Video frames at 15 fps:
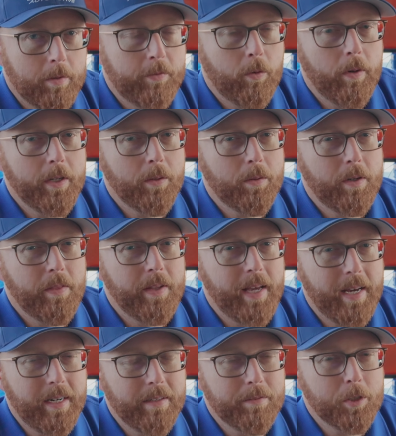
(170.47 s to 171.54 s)
Before I go into the
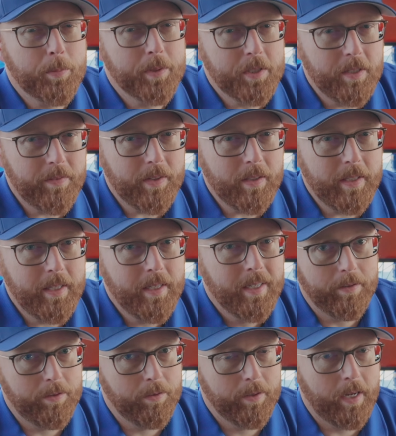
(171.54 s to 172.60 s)
additives specifically,
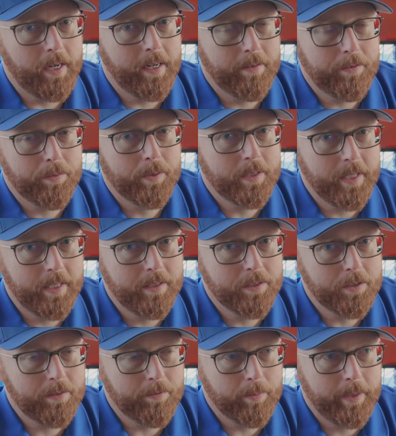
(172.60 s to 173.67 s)
you do not have to retain
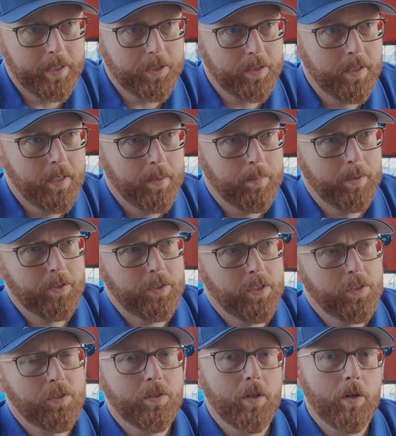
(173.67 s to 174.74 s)
this information, but
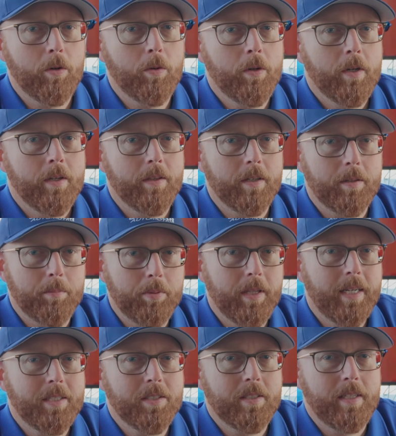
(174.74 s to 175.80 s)
just know the
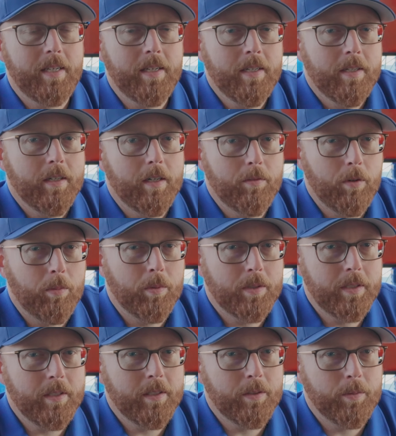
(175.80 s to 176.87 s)
complexity of what we're
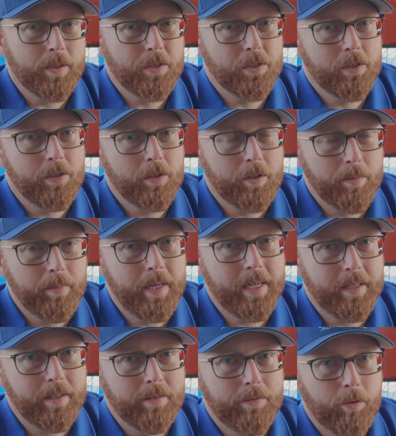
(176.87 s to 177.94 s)
dealing with so that you can
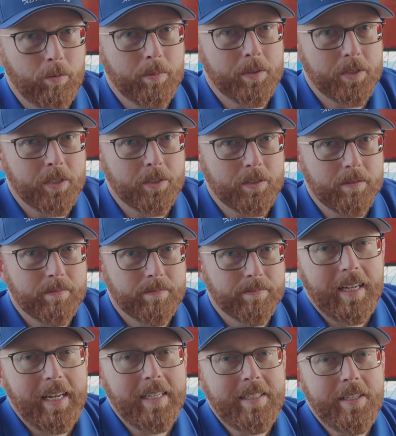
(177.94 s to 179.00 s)
make an informed decision.
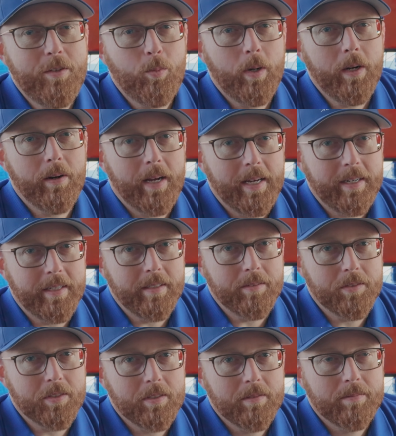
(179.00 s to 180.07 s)
Anti-wear
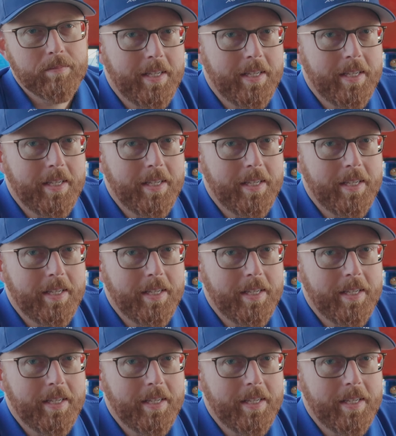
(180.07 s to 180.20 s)
additives.